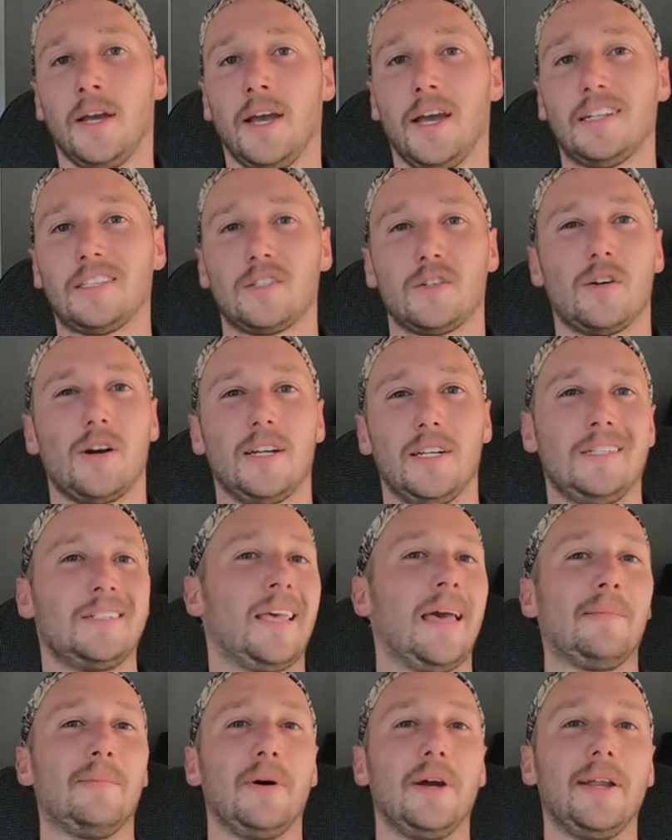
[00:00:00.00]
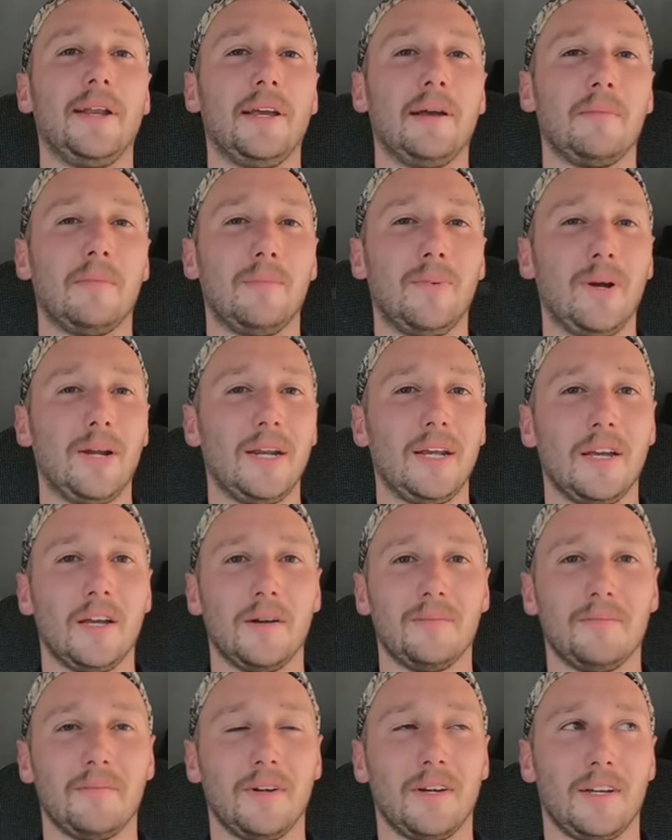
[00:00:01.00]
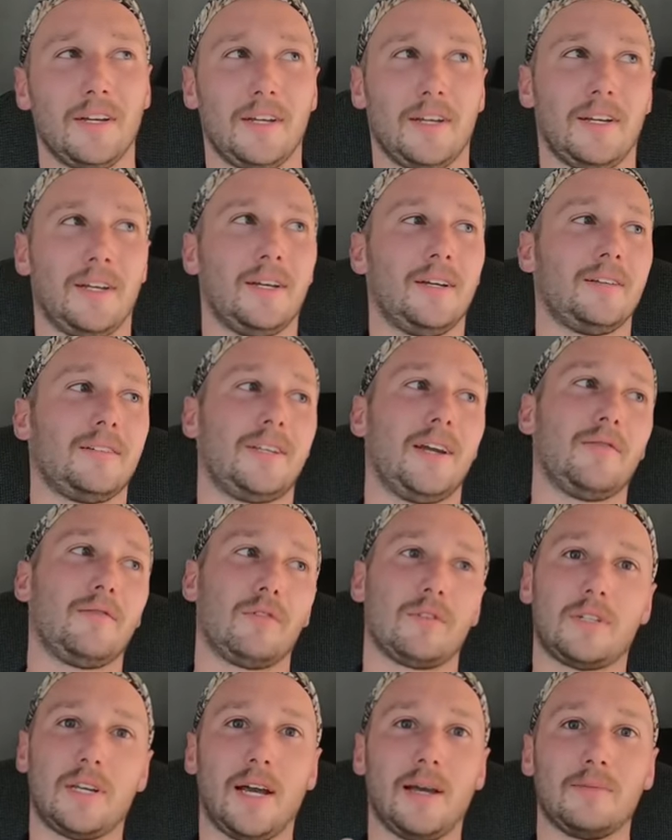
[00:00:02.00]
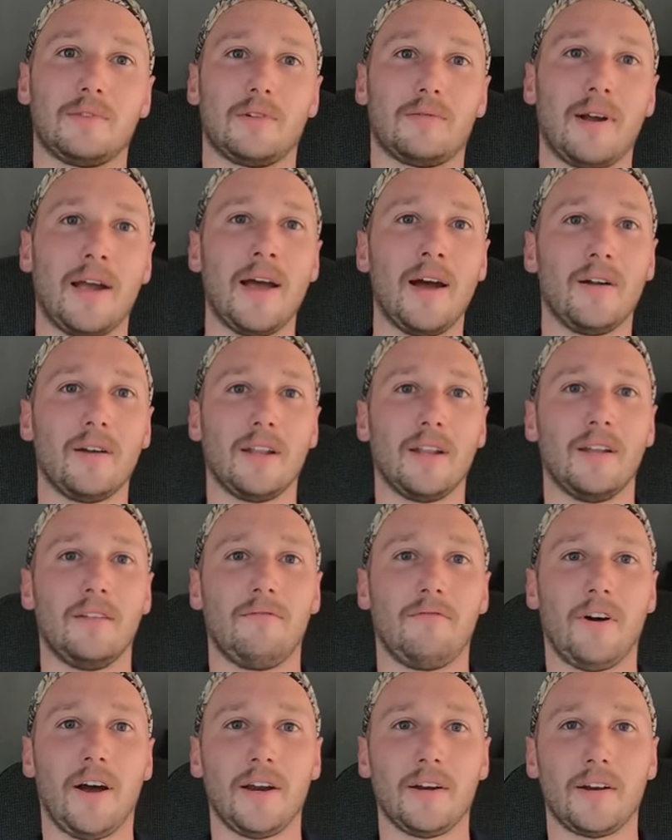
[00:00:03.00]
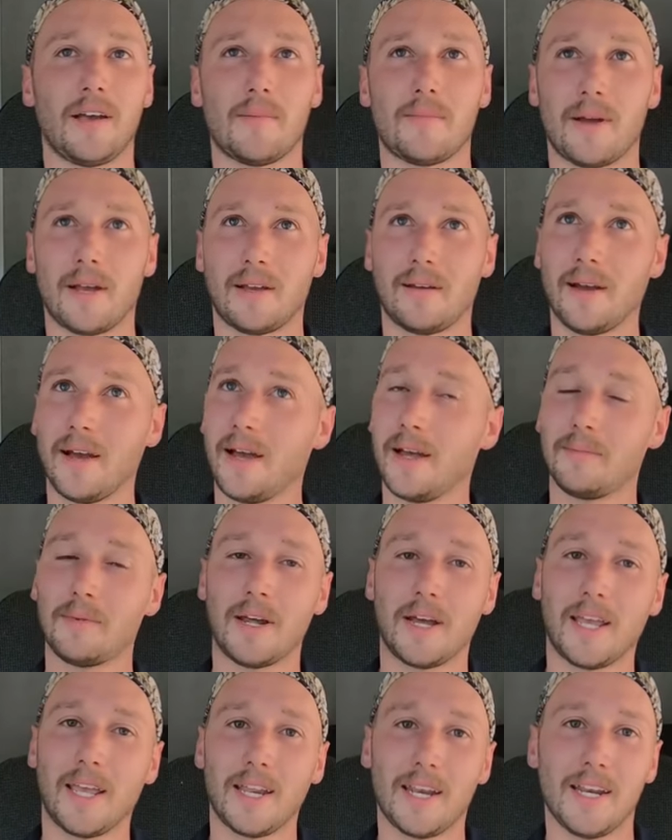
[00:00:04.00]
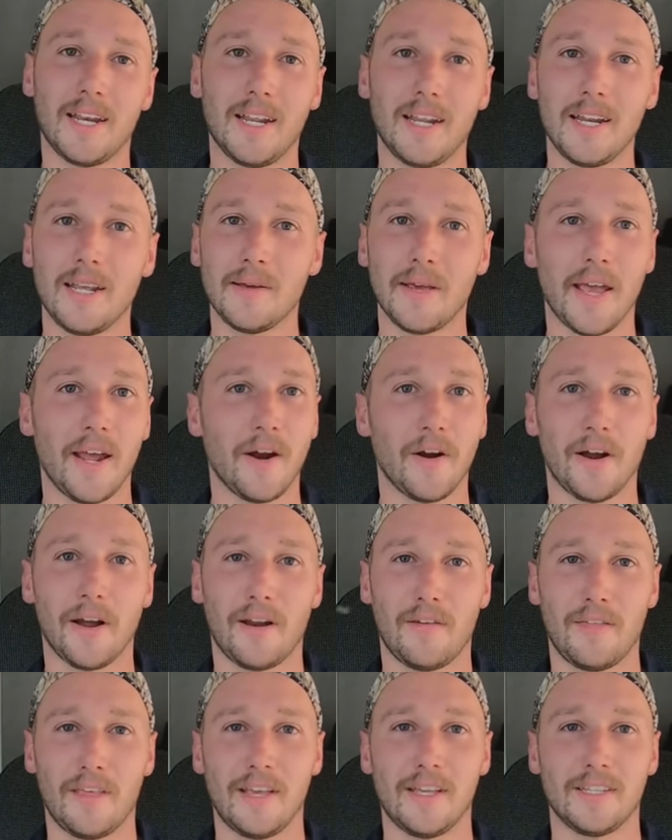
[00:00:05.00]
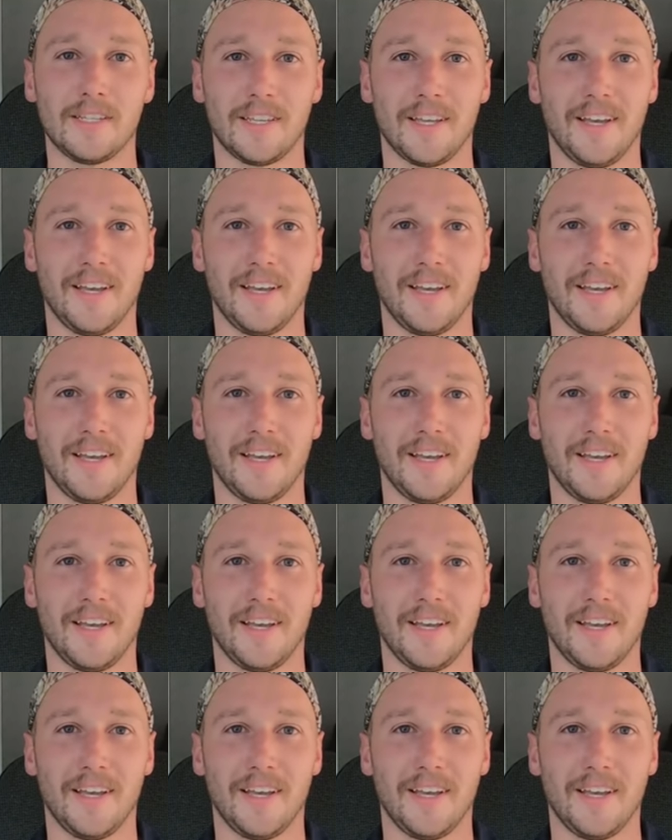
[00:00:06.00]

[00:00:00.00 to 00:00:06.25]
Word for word: And so I just kept bleeding them, bleeding them, several times around and finally I'm like, I'm not getting any air out of these.